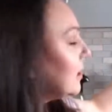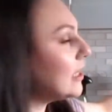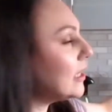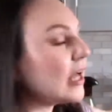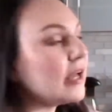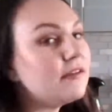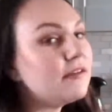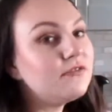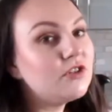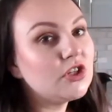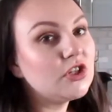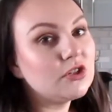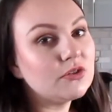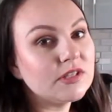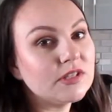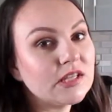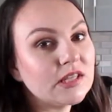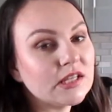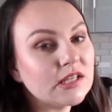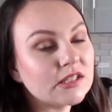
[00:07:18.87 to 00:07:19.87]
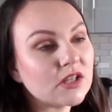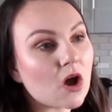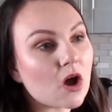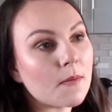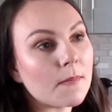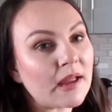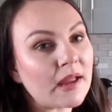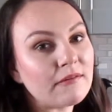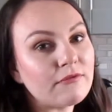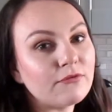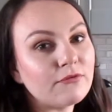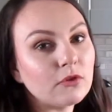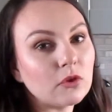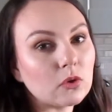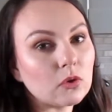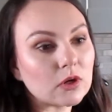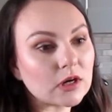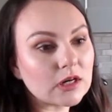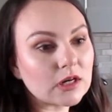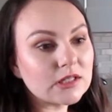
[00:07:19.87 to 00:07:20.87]
loved using this on my
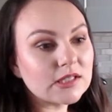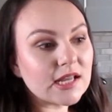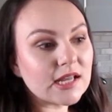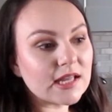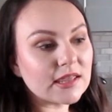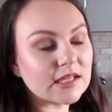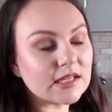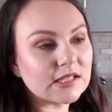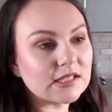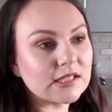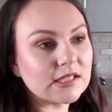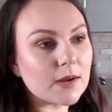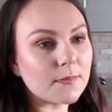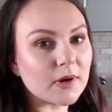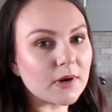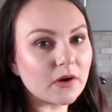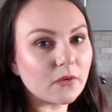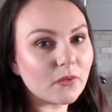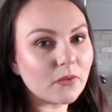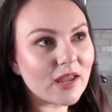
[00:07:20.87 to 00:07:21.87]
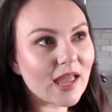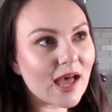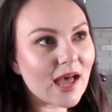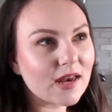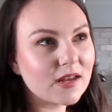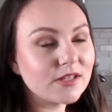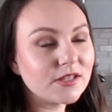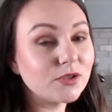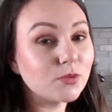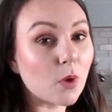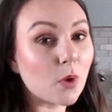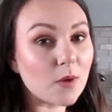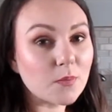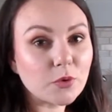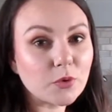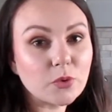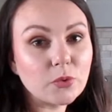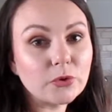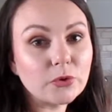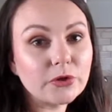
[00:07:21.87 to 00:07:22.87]
floors in the summer. We had a swamp
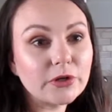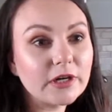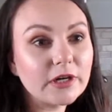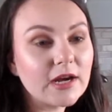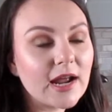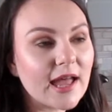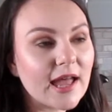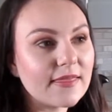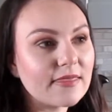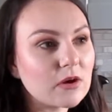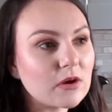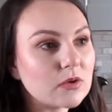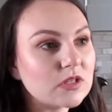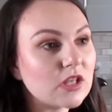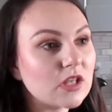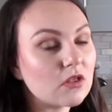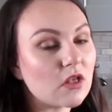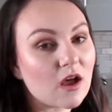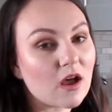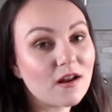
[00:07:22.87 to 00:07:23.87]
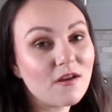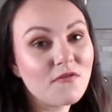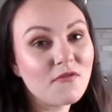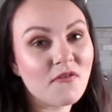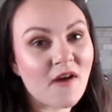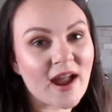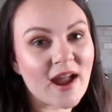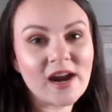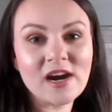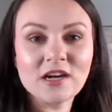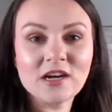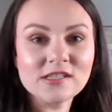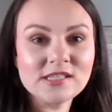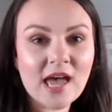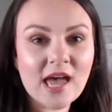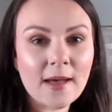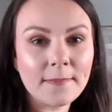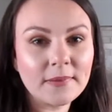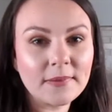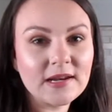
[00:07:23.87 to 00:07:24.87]
cooler and there was a lot of fires
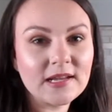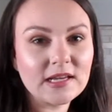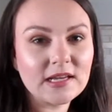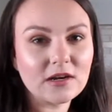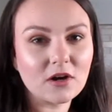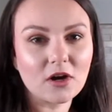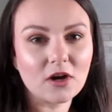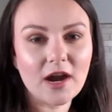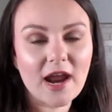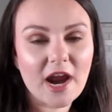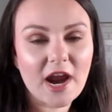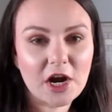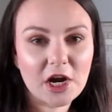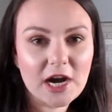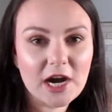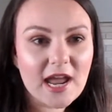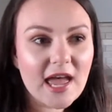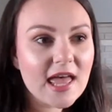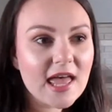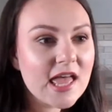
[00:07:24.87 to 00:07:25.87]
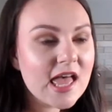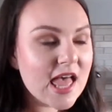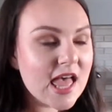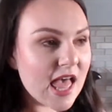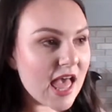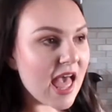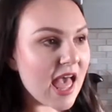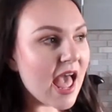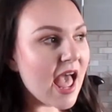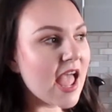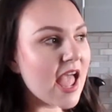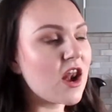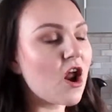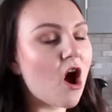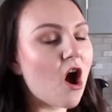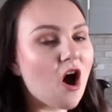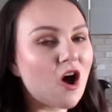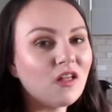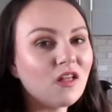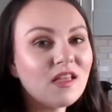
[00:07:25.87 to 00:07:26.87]
happening in our area, and
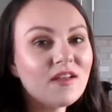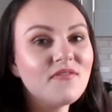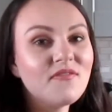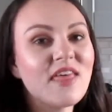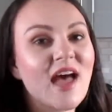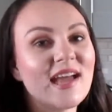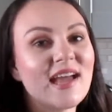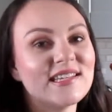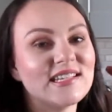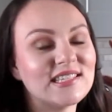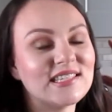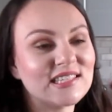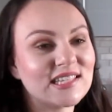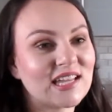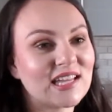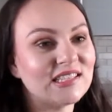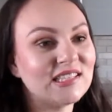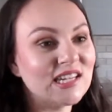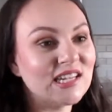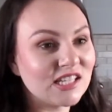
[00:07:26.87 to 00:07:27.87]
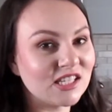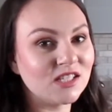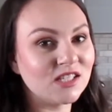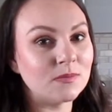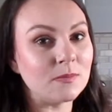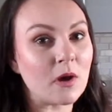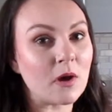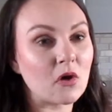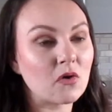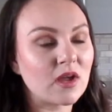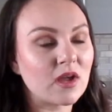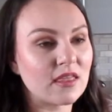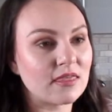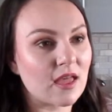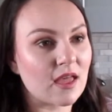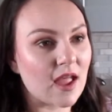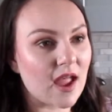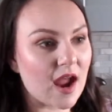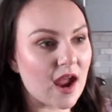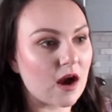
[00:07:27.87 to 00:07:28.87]
all of that disgusting smoke in
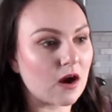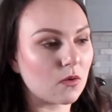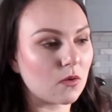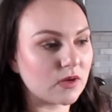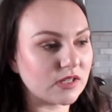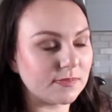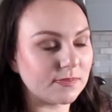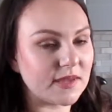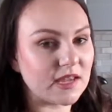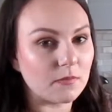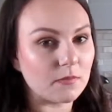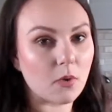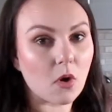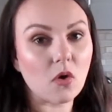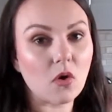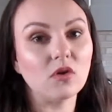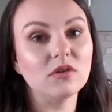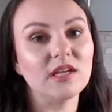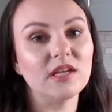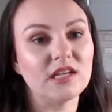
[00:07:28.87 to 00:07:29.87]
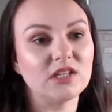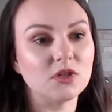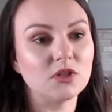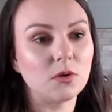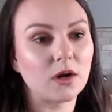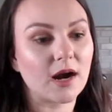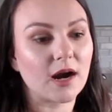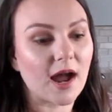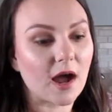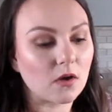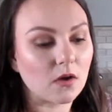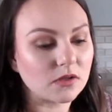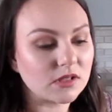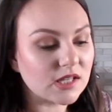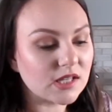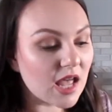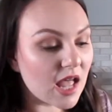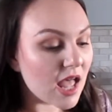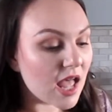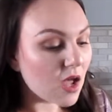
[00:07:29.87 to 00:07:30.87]
the air was being pulled into our house.
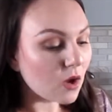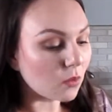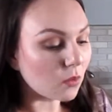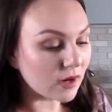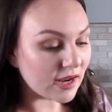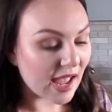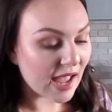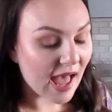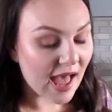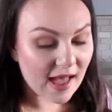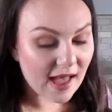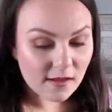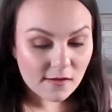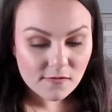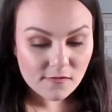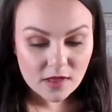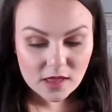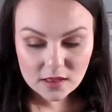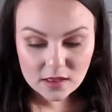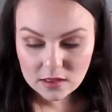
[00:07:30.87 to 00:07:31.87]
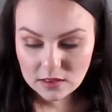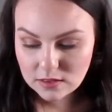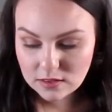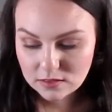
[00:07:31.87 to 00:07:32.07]
We have